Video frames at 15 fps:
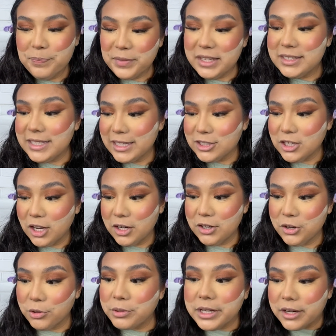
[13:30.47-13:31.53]
TikTok
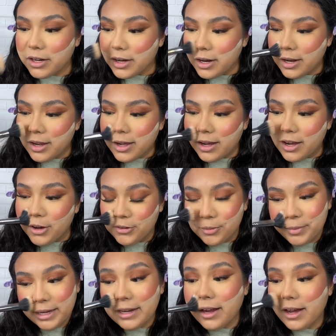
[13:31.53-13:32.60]
career. Oh
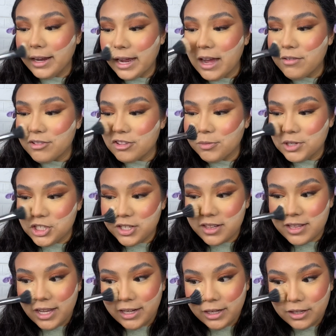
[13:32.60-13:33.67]
my god, I have so much
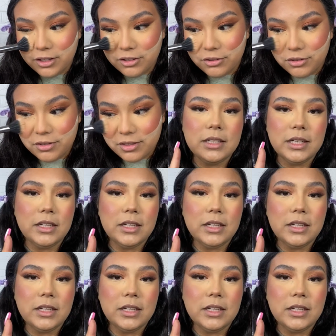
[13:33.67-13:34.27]
exciting news.